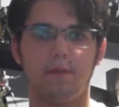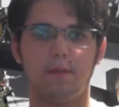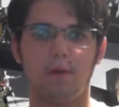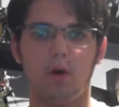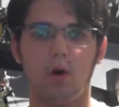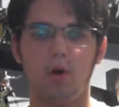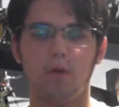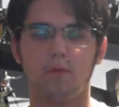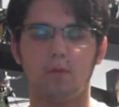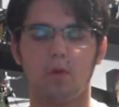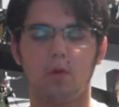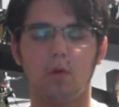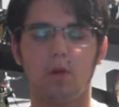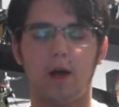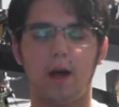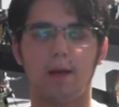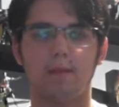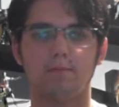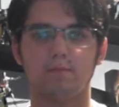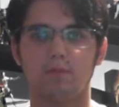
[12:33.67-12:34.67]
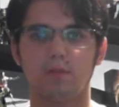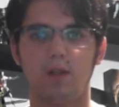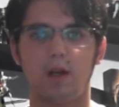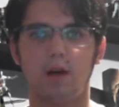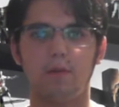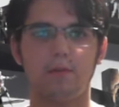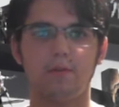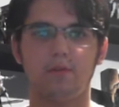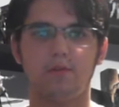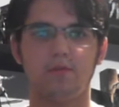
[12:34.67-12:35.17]
overall I
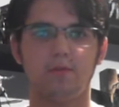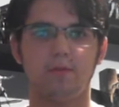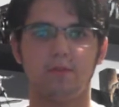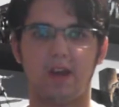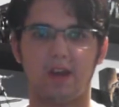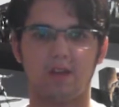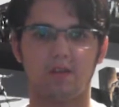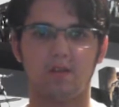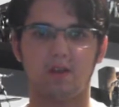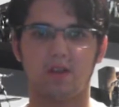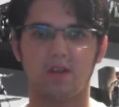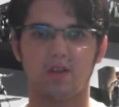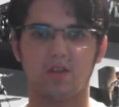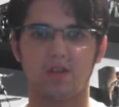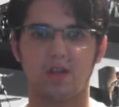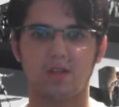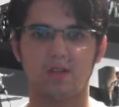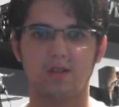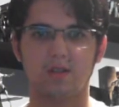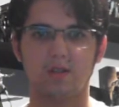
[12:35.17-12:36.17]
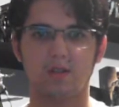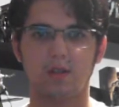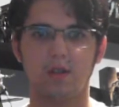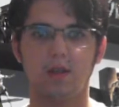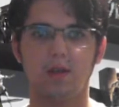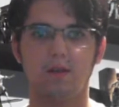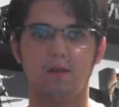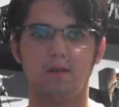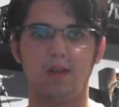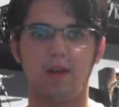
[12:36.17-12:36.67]
love Zack Snyder's Justice
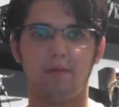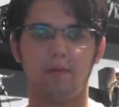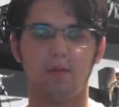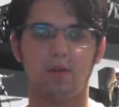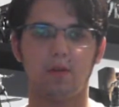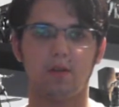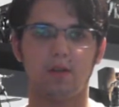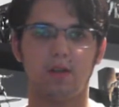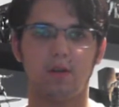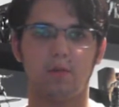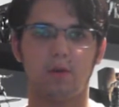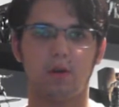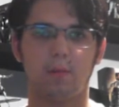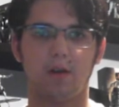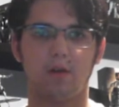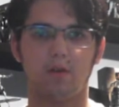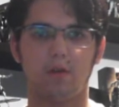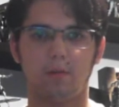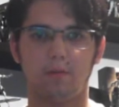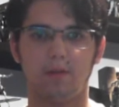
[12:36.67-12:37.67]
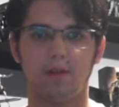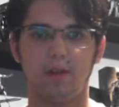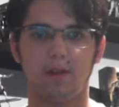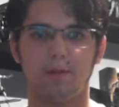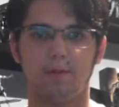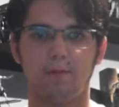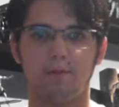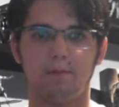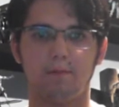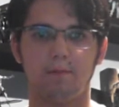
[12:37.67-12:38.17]
League. Definitely one of my top
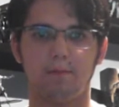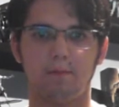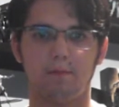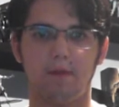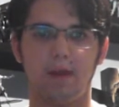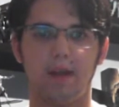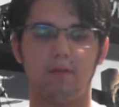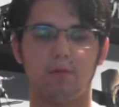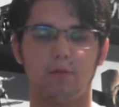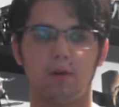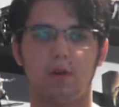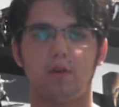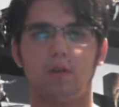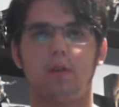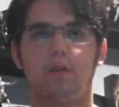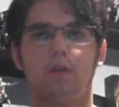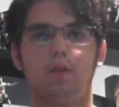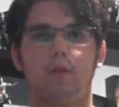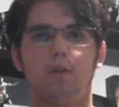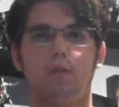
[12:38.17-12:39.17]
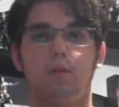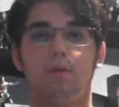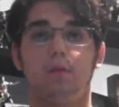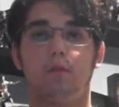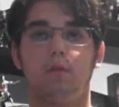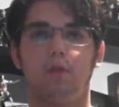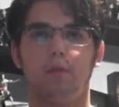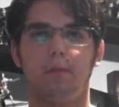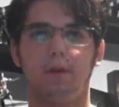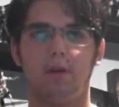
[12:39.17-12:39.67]
10 favourite
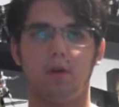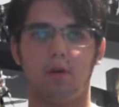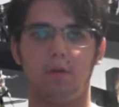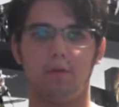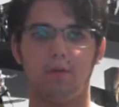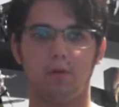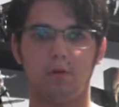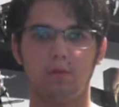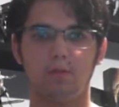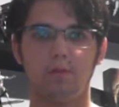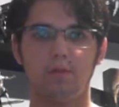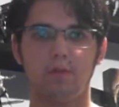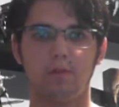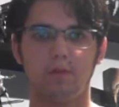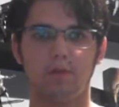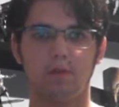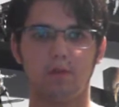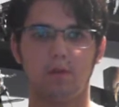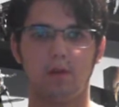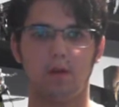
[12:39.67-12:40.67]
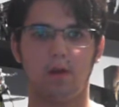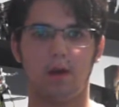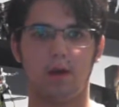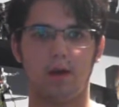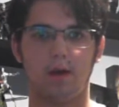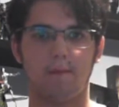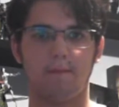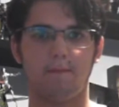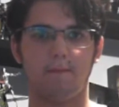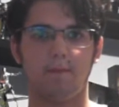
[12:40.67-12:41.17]
superhero films.
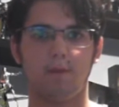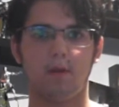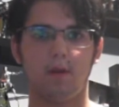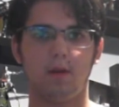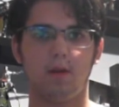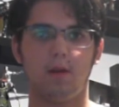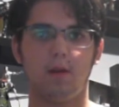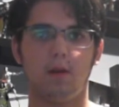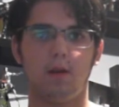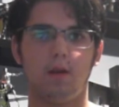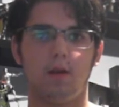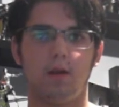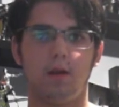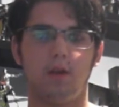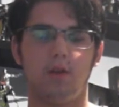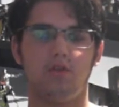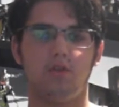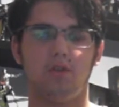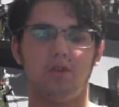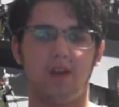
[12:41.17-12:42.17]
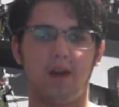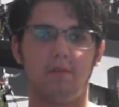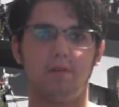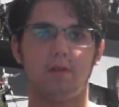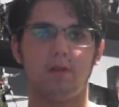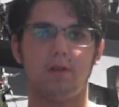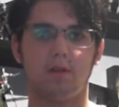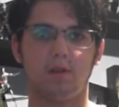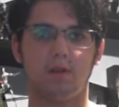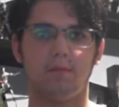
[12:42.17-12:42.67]
It should
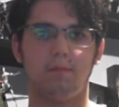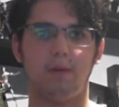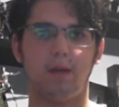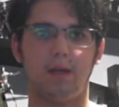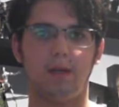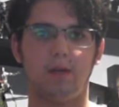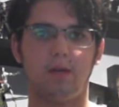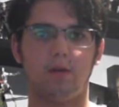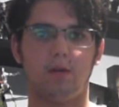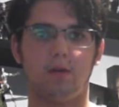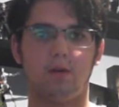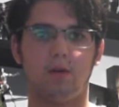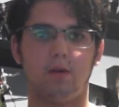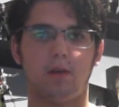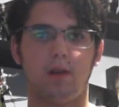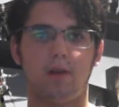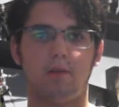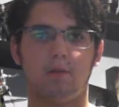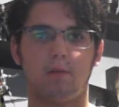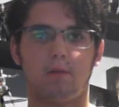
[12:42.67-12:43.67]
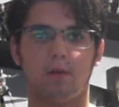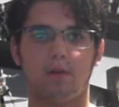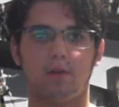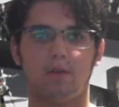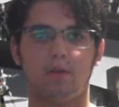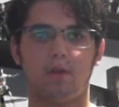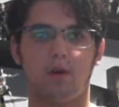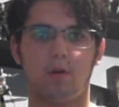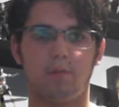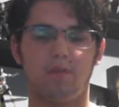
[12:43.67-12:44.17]
definitely be on
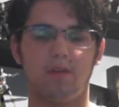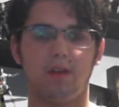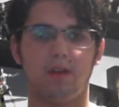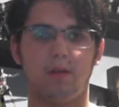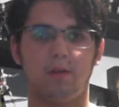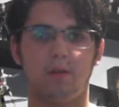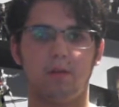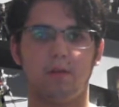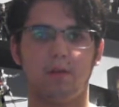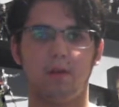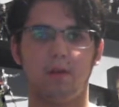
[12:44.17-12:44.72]
everyone's top 10